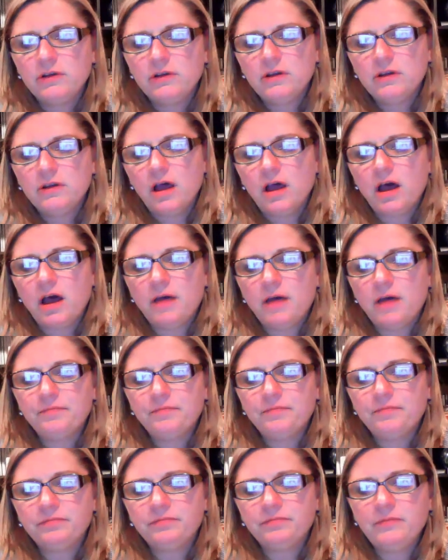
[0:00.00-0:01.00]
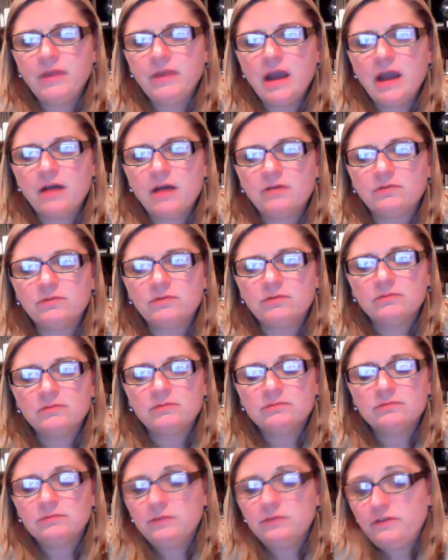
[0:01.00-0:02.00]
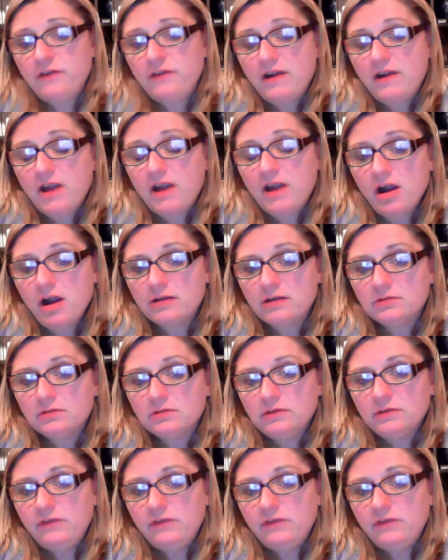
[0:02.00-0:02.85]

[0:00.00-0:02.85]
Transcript: You know, it's very hard.